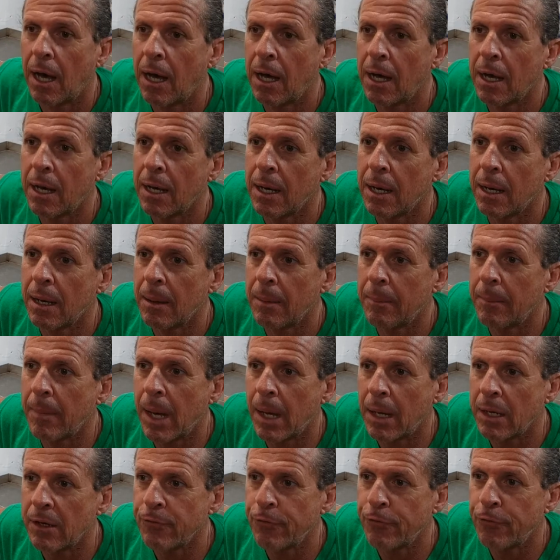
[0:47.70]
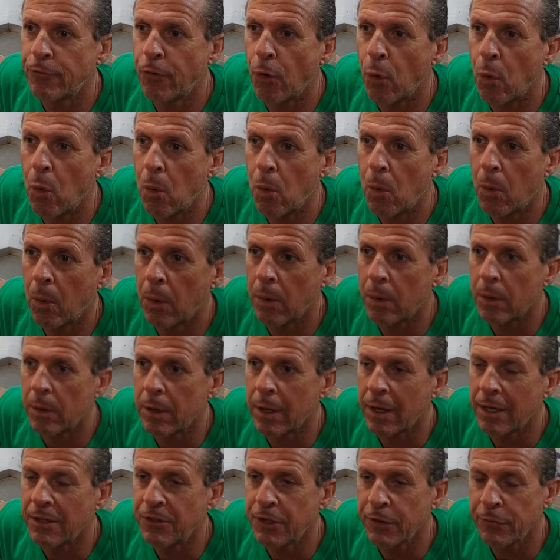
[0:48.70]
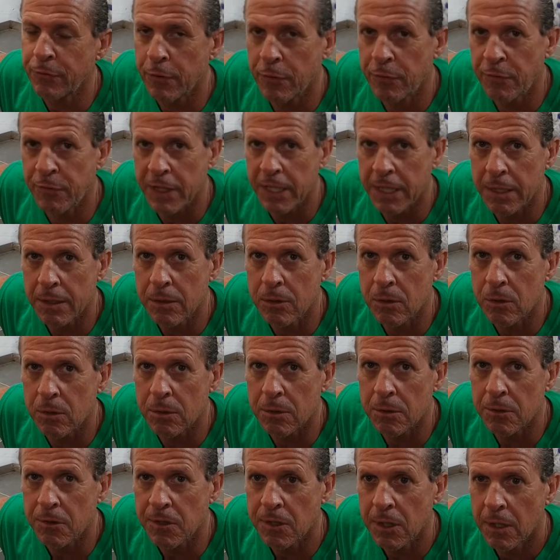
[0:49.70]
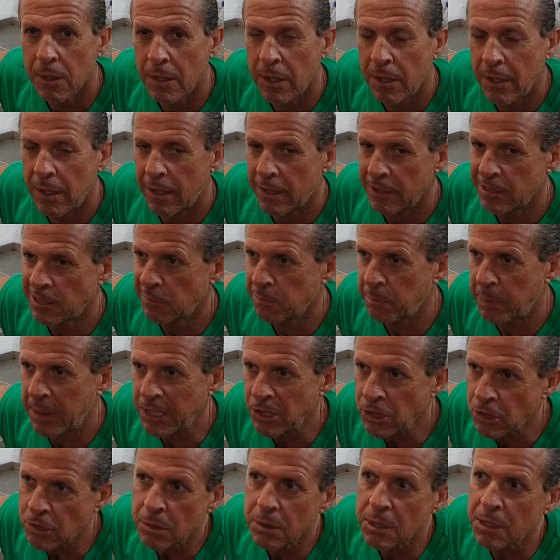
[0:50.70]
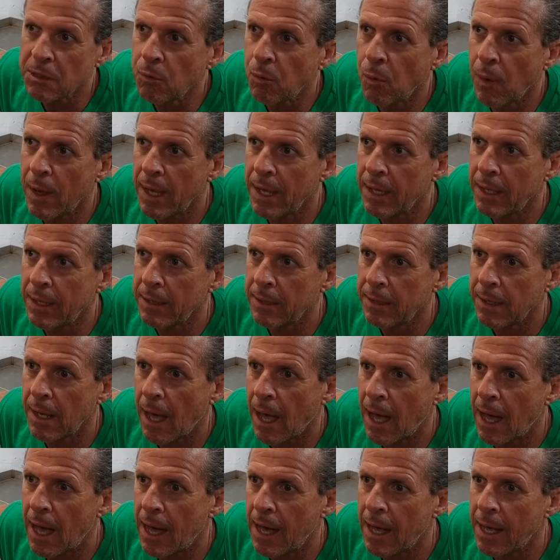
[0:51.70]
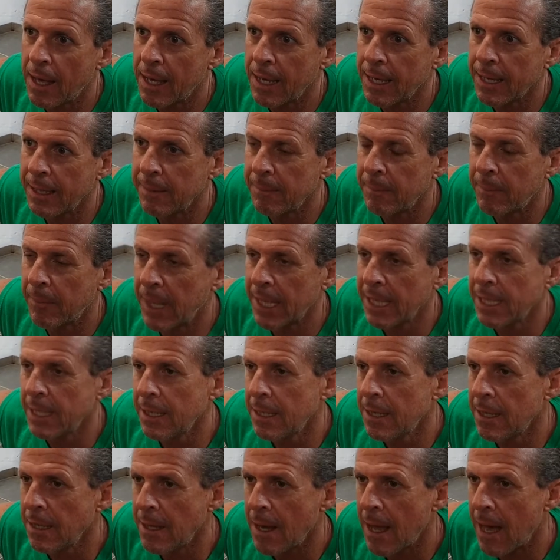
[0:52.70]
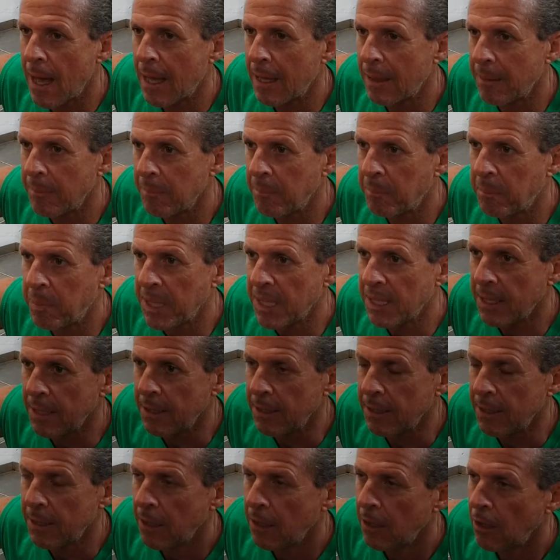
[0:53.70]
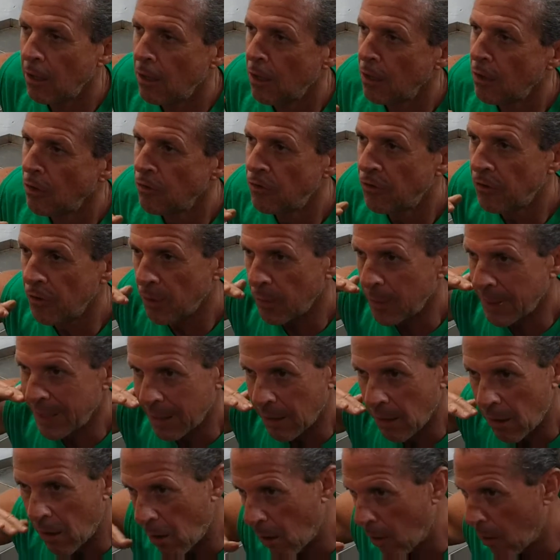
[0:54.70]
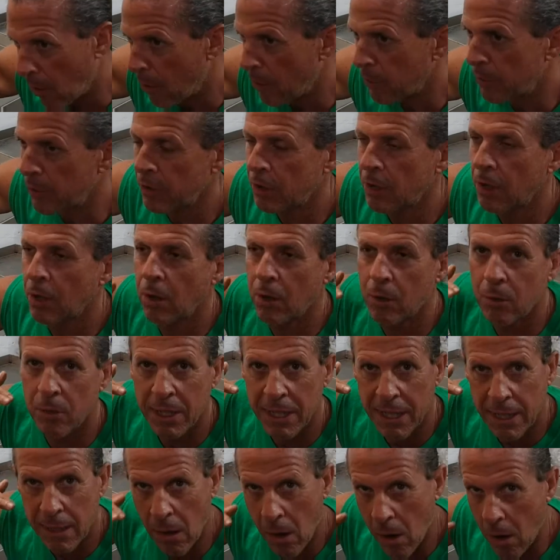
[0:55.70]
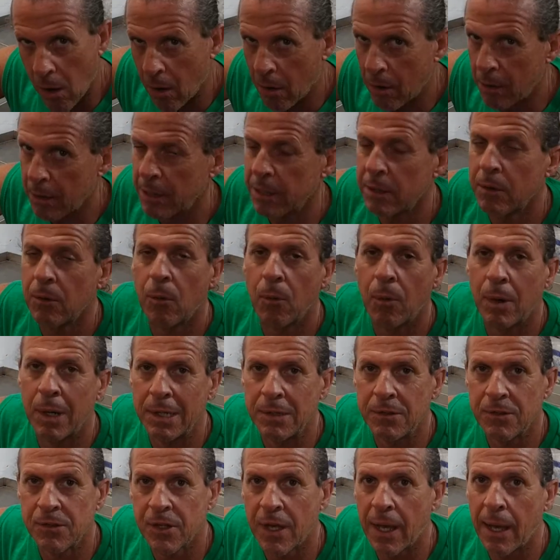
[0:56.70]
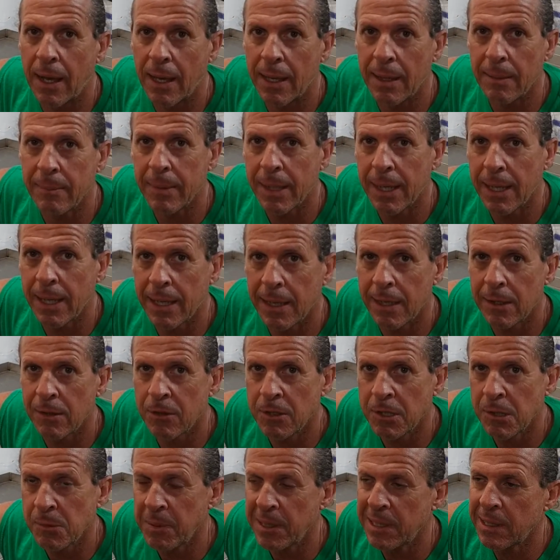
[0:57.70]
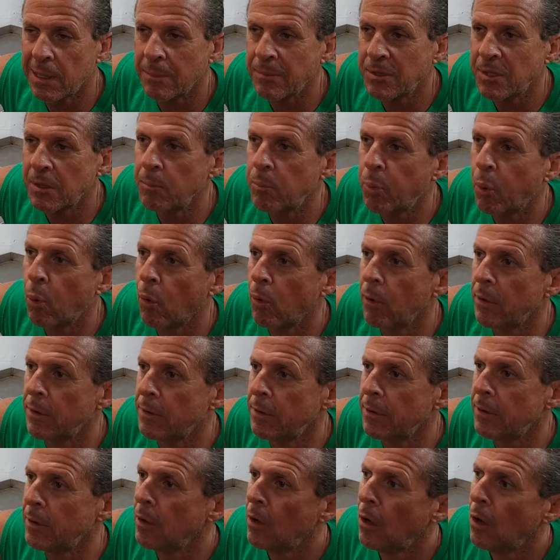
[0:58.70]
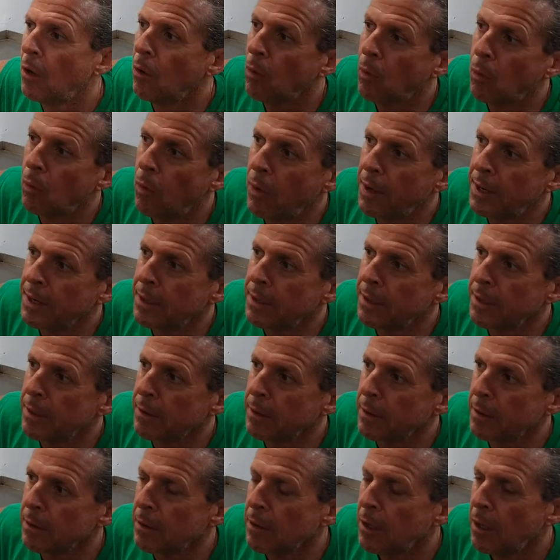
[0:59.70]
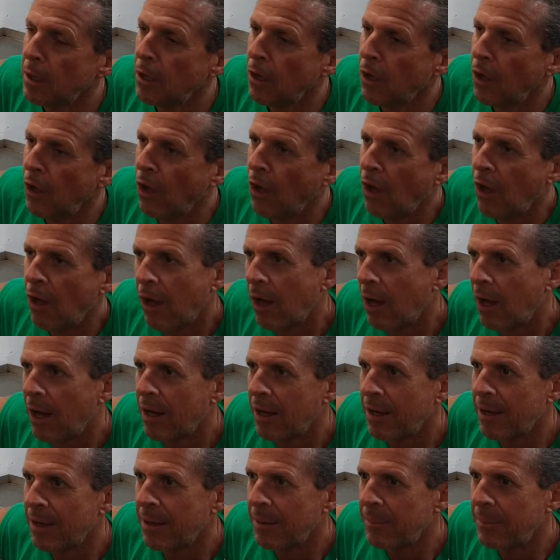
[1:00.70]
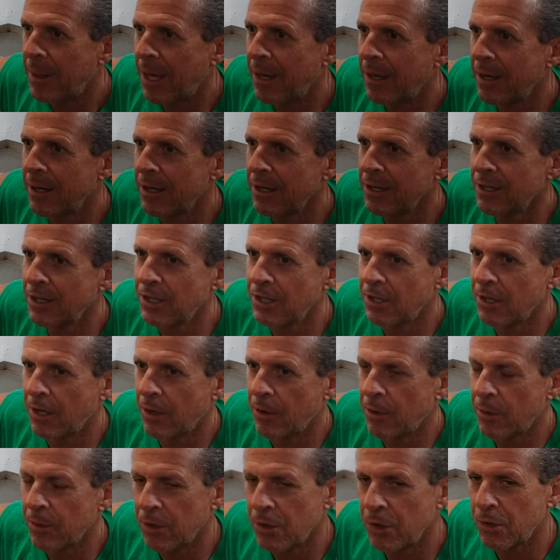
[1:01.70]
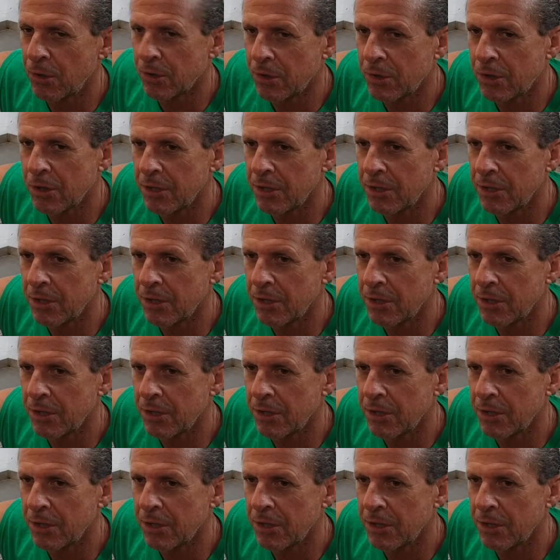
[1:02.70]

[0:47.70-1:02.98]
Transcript: um, for different vehicles, especially when I might not be doing all the coating all at one time. And this becomes important where um, you're